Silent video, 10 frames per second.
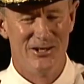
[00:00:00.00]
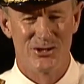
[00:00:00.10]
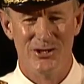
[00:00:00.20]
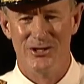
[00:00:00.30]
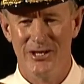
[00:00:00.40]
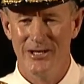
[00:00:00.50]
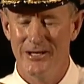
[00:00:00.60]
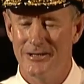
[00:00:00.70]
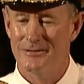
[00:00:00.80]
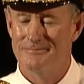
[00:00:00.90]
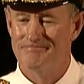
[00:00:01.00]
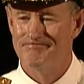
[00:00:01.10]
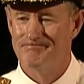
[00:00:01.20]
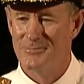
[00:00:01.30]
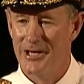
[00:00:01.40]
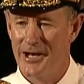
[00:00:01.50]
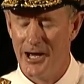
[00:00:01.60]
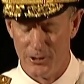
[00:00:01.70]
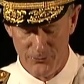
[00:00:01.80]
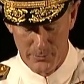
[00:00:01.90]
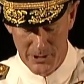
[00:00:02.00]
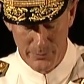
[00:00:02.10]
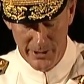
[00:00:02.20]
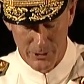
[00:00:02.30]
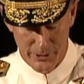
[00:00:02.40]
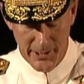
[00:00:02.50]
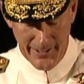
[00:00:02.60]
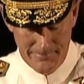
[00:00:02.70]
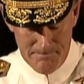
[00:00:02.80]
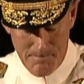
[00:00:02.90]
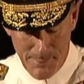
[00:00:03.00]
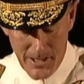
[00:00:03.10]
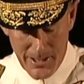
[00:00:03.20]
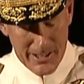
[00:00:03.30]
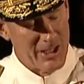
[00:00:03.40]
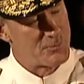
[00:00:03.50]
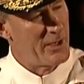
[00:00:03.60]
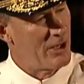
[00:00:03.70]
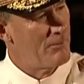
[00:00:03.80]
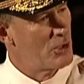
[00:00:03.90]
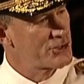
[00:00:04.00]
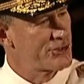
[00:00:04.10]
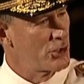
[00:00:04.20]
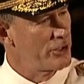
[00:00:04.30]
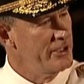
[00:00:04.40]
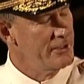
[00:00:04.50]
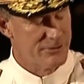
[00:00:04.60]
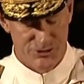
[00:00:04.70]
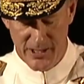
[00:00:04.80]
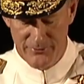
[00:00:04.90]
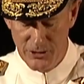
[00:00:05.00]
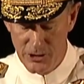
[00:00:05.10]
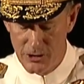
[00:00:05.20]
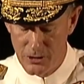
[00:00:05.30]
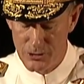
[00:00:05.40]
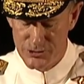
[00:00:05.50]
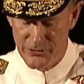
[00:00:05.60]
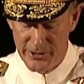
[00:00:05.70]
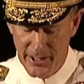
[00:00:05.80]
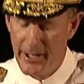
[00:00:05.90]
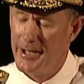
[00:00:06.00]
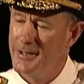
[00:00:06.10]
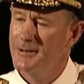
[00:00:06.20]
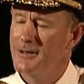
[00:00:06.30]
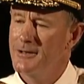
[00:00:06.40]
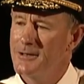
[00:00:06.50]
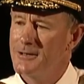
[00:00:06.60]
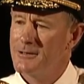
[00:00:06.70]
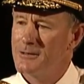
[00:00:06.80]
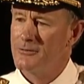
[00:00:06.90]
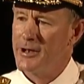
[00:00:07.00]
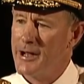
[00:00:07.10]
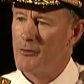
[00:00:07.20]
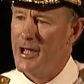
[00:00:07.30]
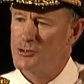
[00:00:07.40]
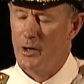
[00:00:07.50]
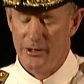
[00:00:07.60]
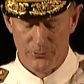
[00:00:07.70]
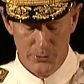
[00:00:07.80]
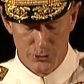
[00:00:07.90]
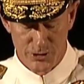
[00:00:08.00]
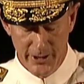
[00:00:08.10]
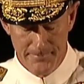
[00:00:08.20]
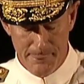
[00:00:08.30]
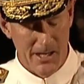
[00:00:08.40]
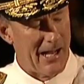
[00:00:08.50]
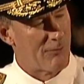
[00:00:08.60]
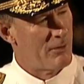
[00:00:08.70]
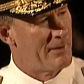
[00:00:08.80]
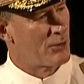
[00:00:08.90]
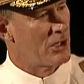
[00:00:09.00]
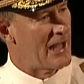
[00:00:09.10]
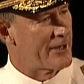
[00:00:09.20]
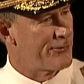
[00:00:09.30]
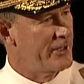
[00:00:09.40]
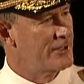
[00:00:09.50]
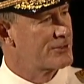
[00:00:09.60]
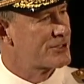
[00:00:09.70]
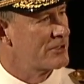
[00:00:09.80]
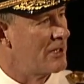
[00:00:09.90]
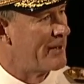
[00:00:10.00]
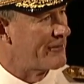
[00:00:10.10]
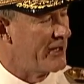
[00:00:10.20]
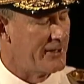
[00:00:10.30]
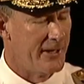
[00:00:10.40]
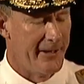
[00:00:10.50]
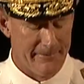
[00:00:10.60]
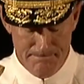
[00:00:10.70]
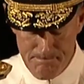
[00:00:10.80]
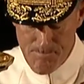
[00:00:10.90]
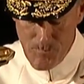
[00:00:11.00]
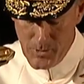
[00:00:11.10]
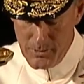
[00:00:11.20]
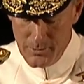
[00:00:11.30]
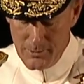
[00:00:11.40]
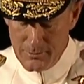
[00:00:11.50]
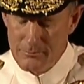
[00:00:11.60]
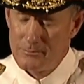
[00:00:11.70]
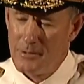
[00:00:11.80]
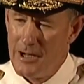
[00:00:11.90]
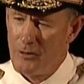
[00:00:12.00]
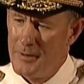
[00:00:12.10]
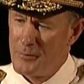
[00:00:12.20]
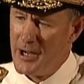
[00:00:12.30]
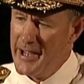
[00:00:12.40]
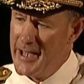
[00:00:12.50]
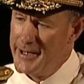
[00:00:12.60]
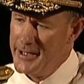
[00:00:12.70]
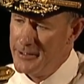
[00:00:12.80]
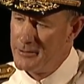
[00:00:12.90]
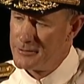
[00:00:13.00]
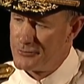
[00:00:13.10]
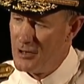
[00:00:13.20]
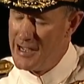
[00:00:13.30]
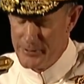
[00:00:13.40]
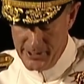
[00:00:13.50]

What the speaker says: indeed an honor for me to be here tonight. It's been almost 37 years to the day that I graduated from UT. I remember a lot of things about that day. I remember I had a throbbing